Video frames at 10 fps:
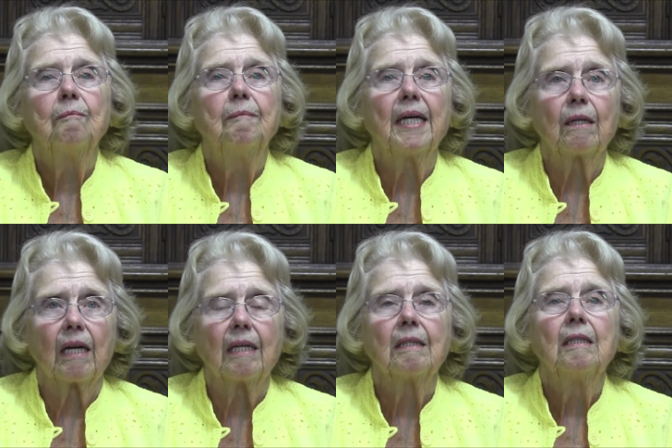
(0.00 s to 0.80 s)

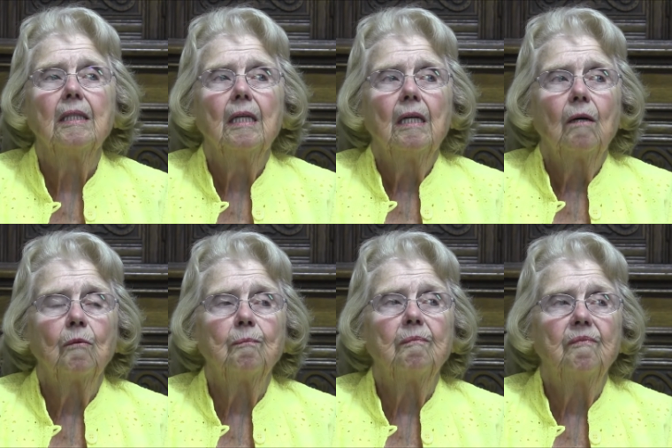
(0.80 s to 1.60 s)

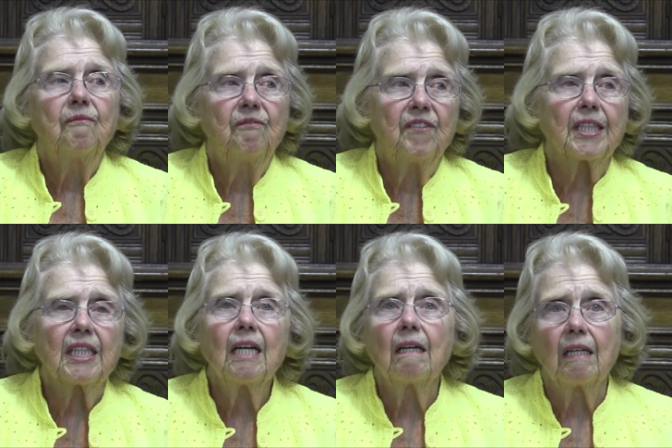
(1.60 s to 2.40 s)
building
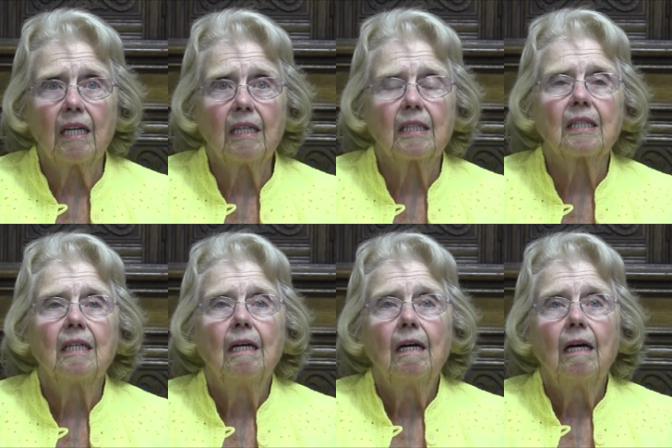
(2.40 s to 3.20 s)
facilities.
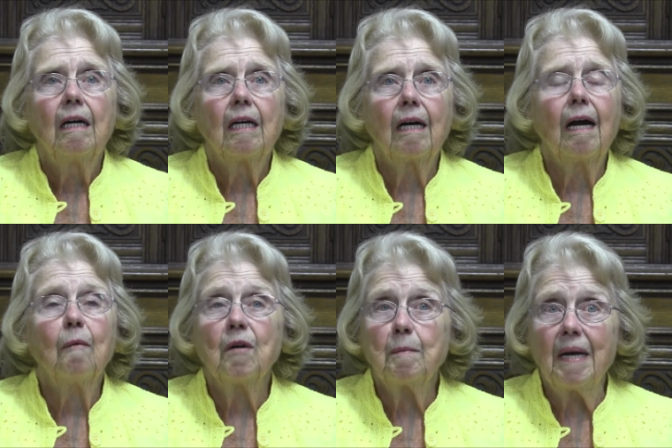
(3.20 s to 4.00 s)

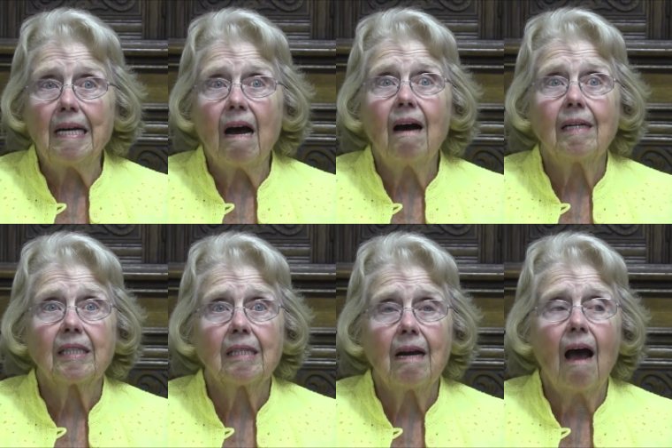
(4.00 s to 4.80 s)
It would be
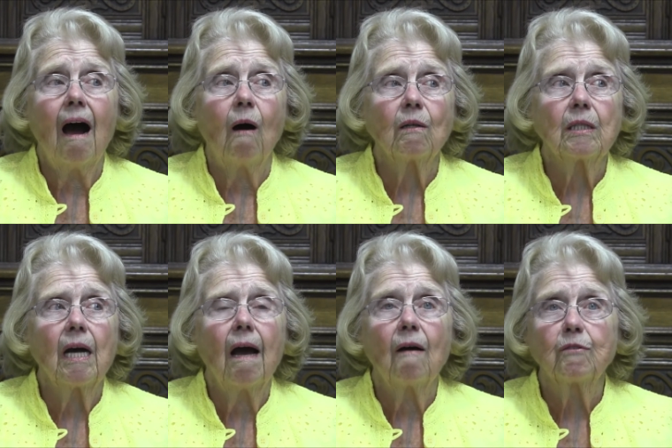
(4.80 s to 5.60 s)
nice now
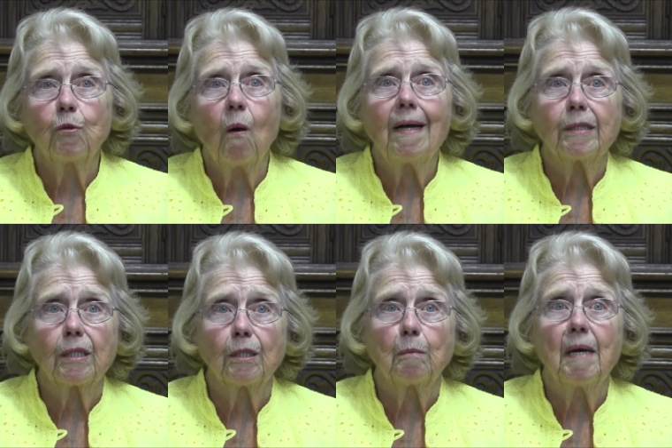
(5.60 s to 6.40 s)
to have
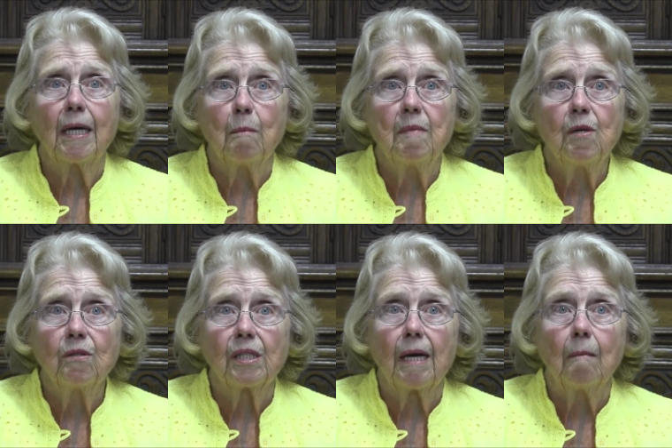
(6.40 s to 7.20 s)
twice as big a
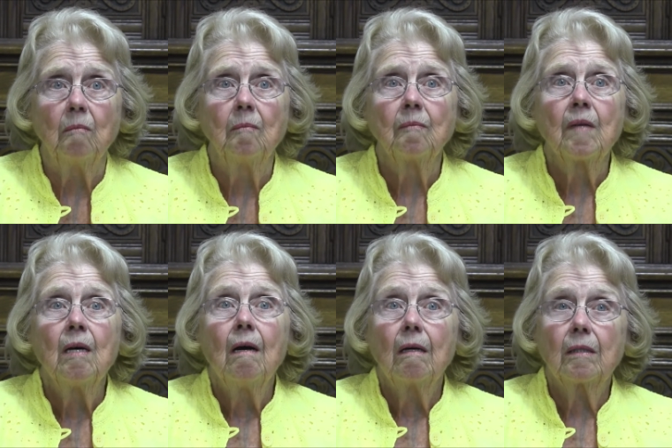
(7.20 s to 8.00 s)
museum,
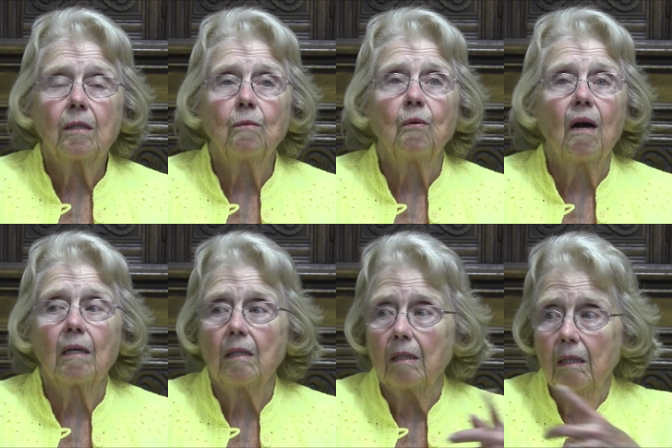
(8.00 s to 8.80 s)
to
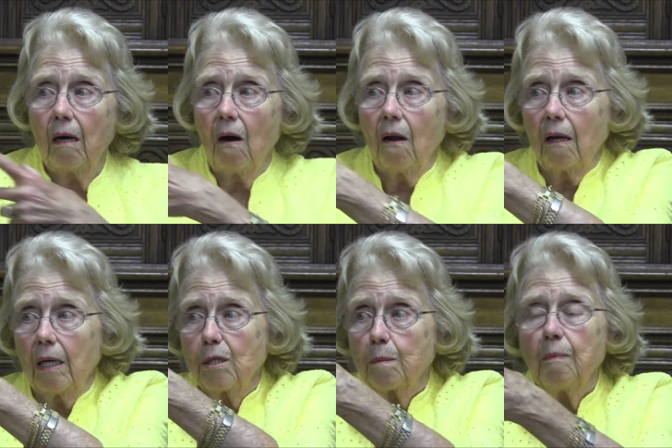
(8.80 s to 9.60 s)
run all
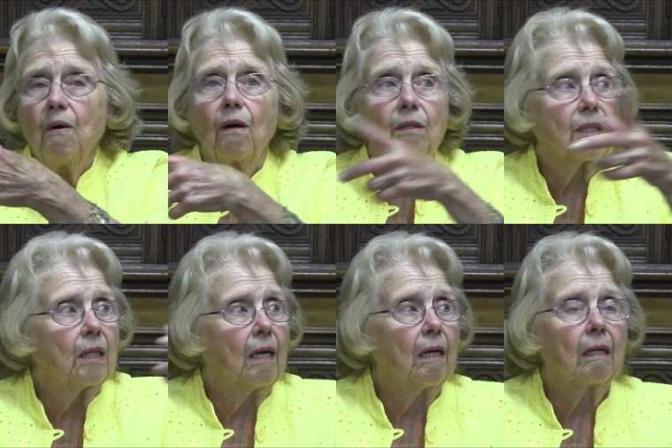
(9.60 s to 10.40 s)
these books
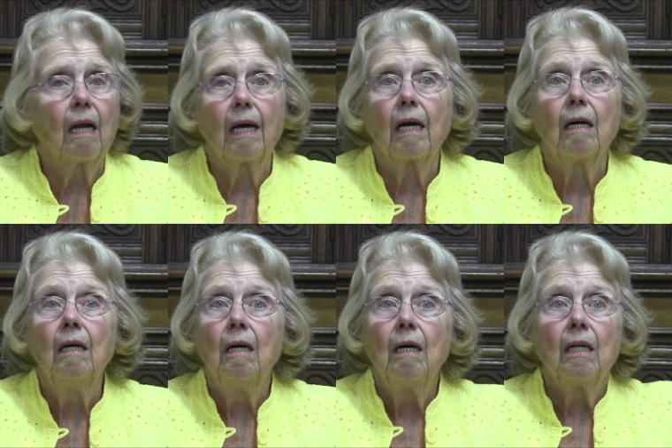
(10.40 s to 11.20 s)
in like a
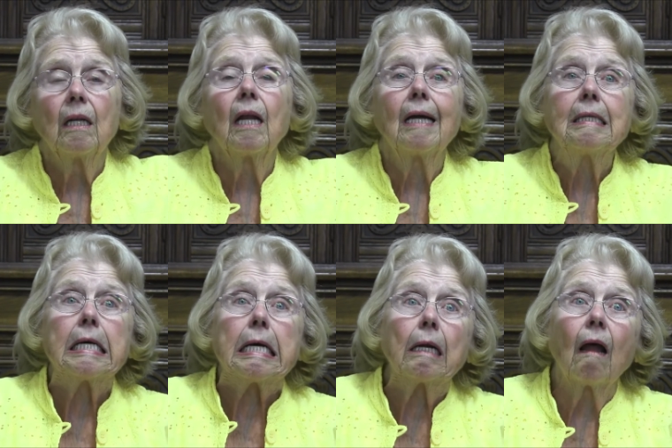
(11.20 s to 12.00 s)

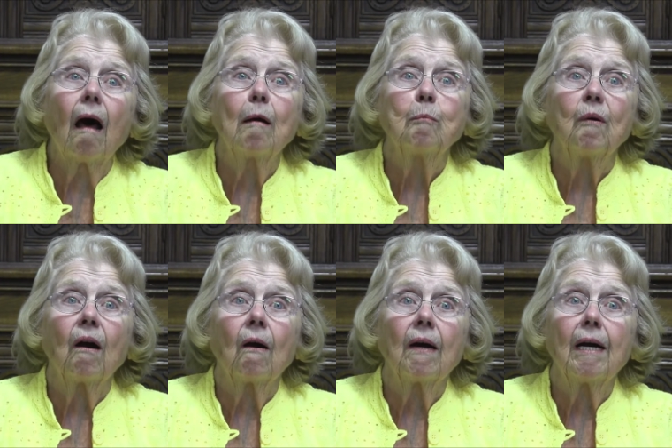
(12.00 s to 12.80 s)
lending
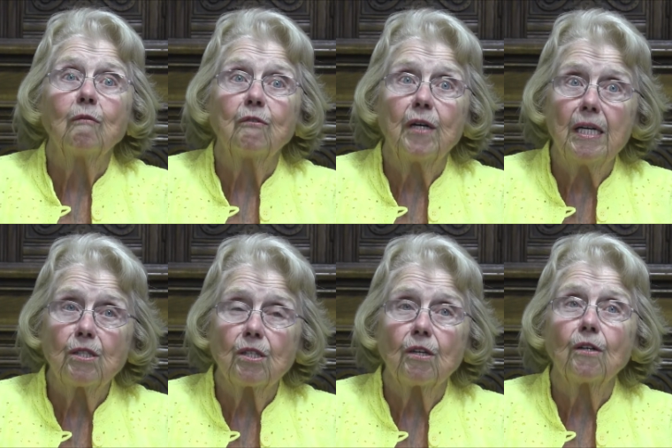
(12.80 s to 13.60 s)
library of
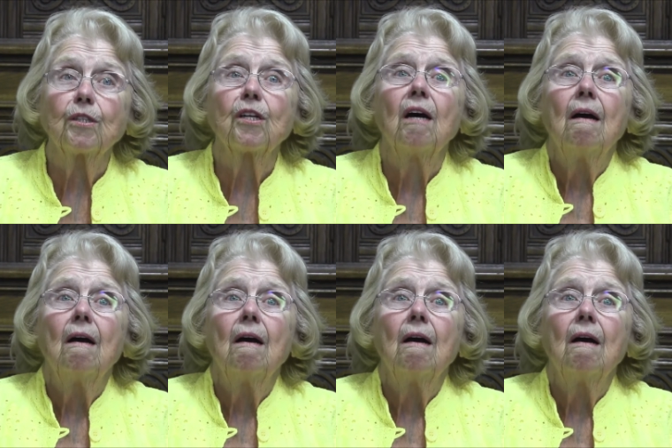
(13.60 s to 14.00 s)
research